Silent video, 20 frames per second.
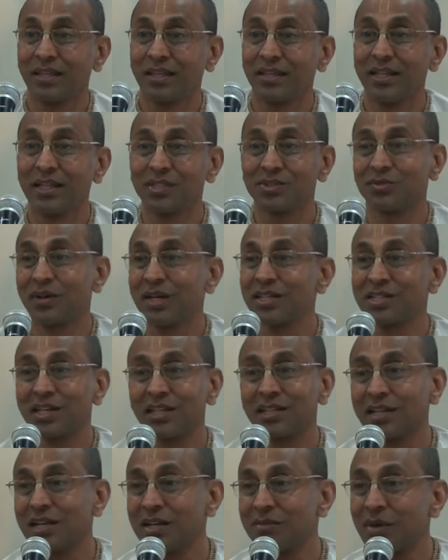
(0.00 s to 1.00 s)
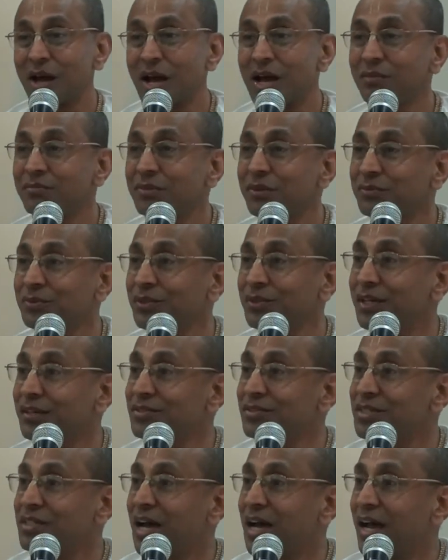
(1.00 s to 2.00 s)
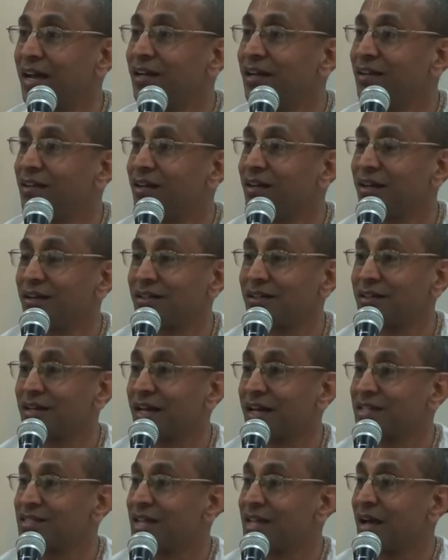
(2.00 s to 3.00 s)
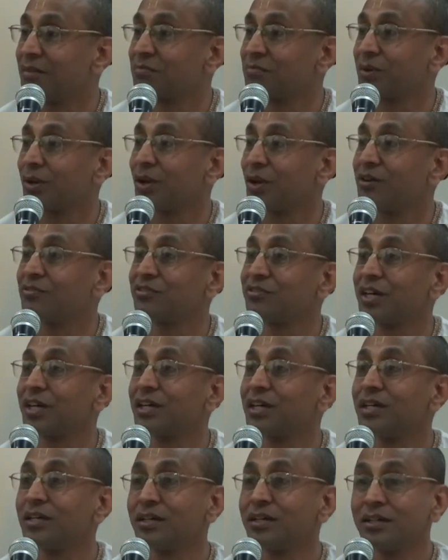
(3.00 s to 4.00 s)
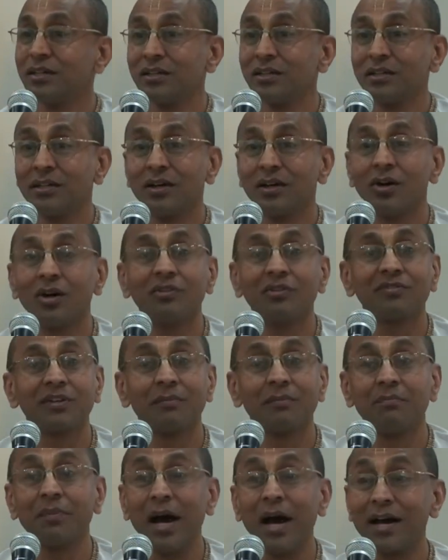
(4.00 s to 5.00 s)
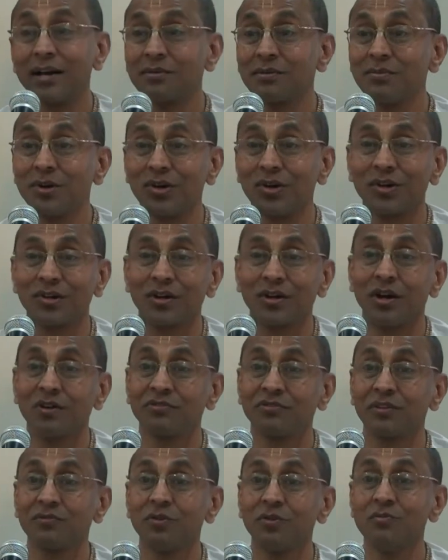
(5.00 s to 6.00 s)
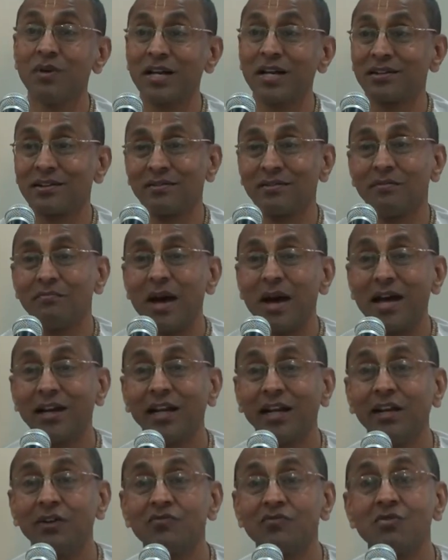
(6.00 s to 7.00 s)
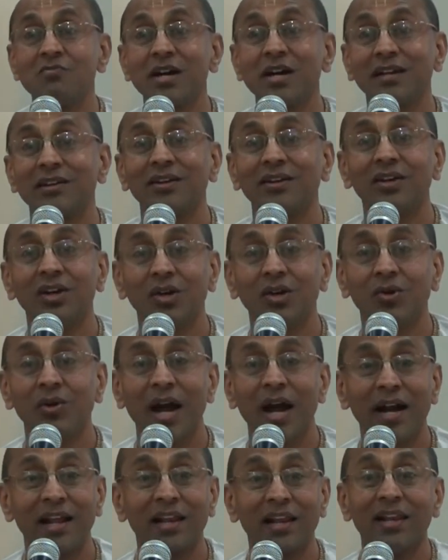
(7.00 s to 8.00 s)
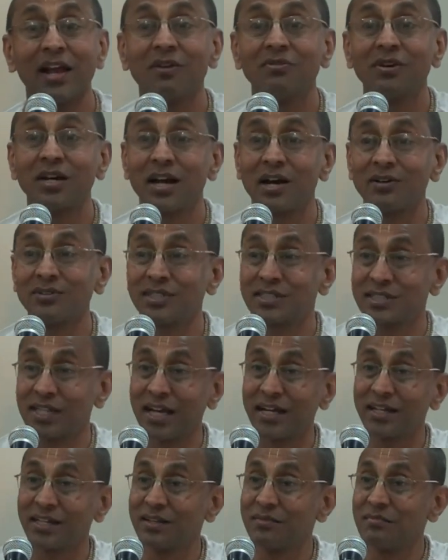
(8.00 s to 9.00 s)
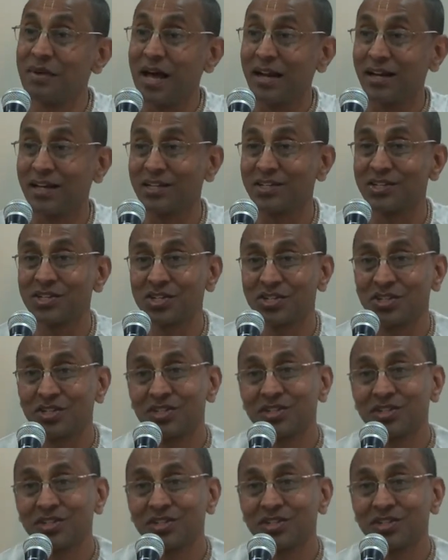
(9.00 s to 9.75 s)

That's why Chaitanya Mahaprabhu gives the idea, the example of a paramour, of a woman, married woman, who had a lover outside the marriage.